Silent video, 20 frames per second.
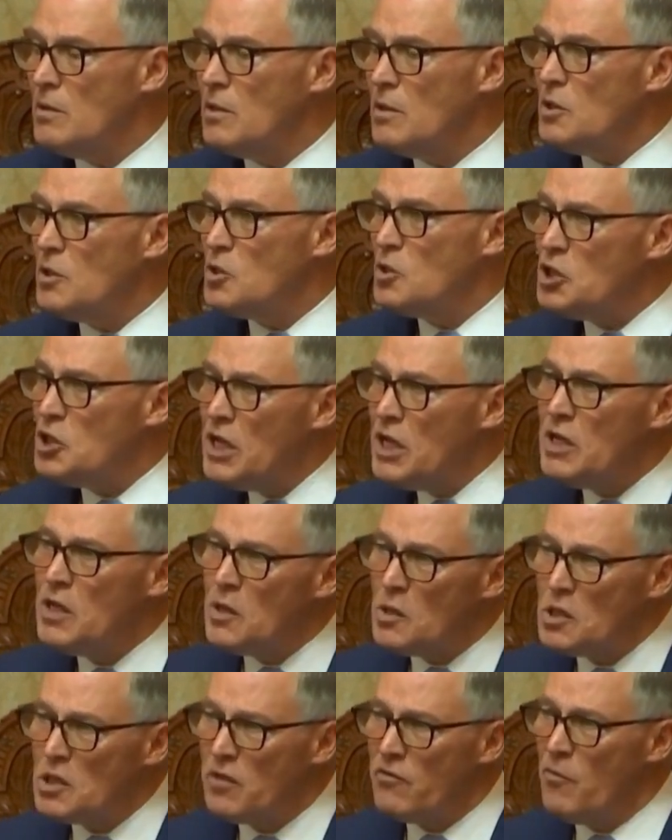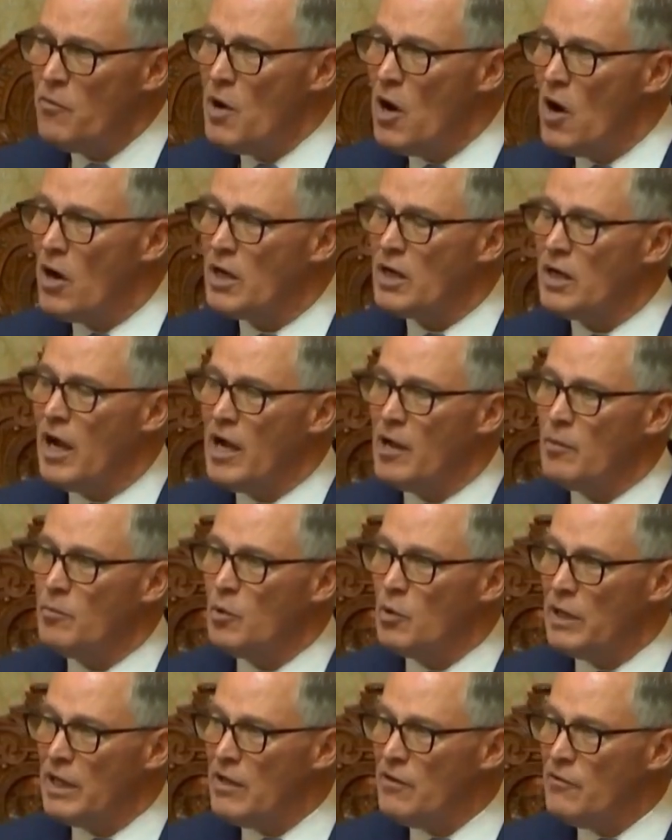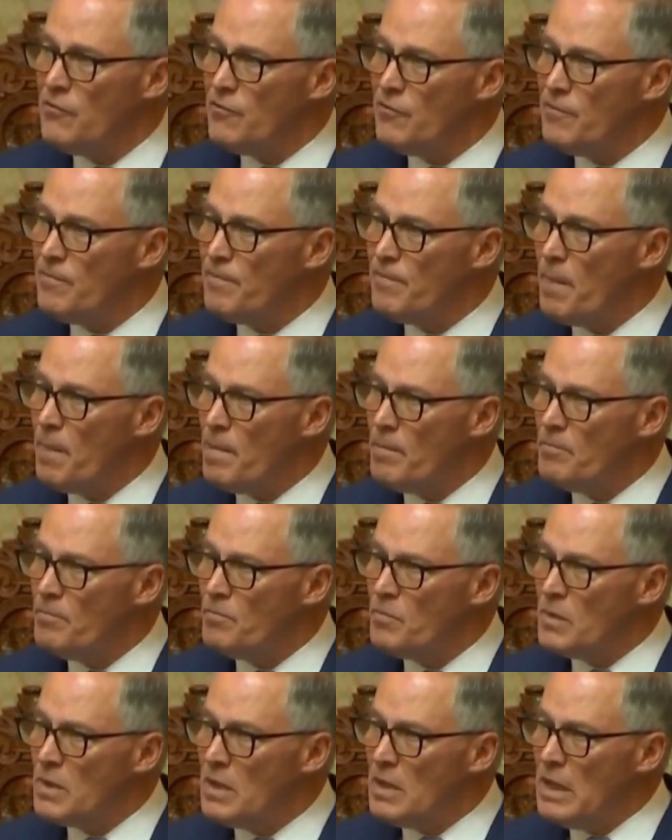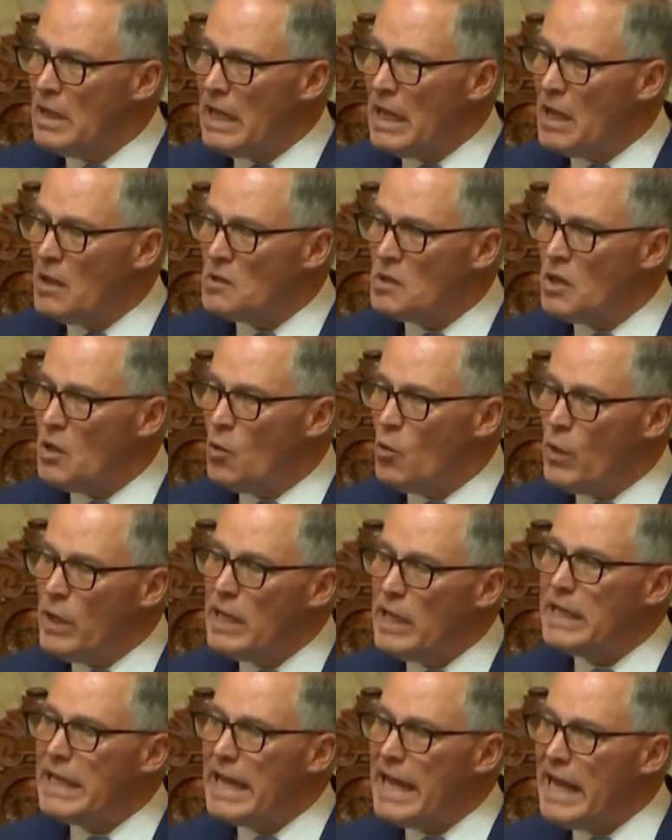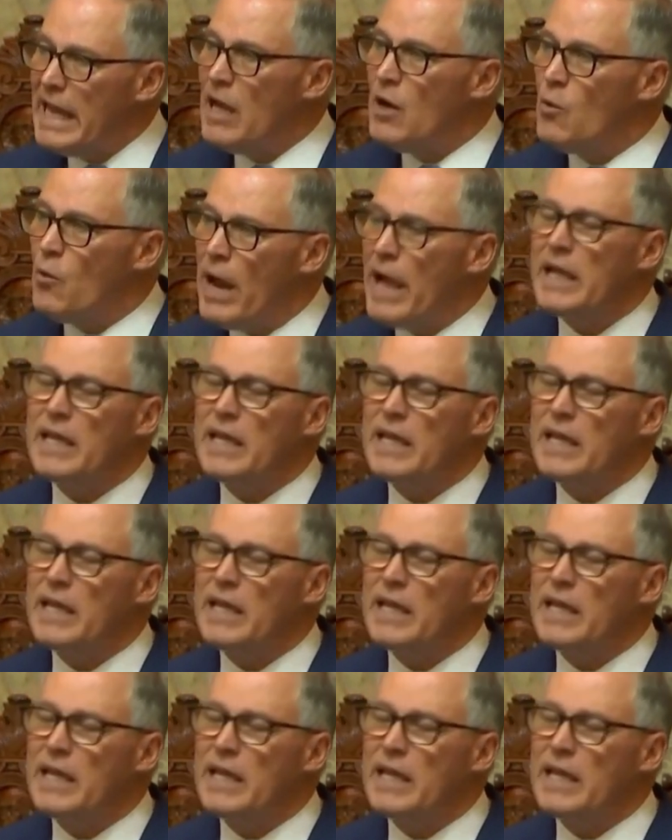The genius of America, I believe, is that we can